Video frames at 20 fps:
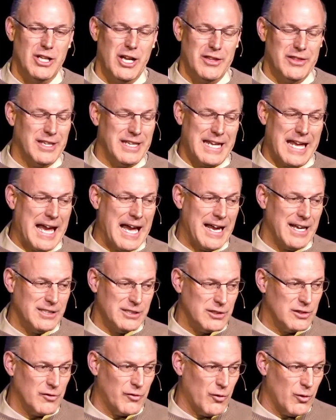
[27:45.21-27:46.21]
Not that he
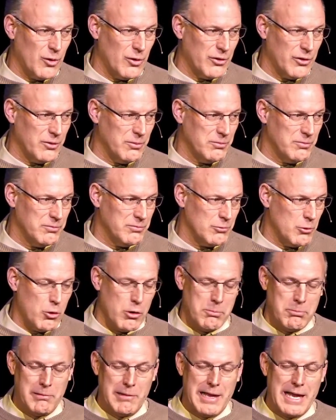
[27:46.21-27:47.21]
asked for them
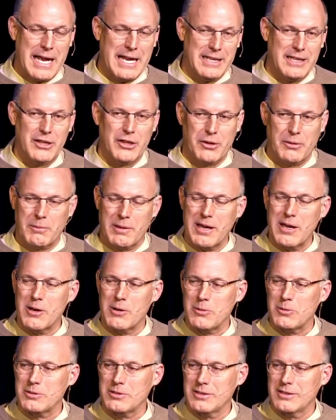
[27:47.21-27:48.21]
or planned them
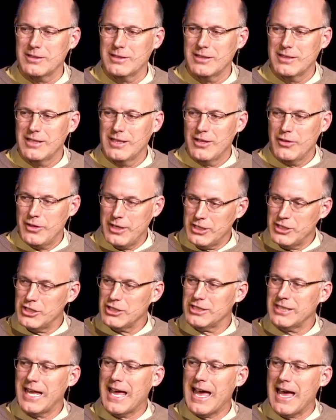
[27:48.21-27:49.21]
out. They
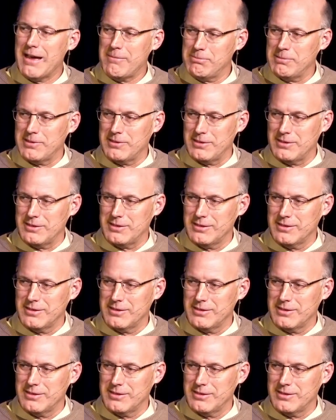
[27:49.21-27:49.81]
just happened.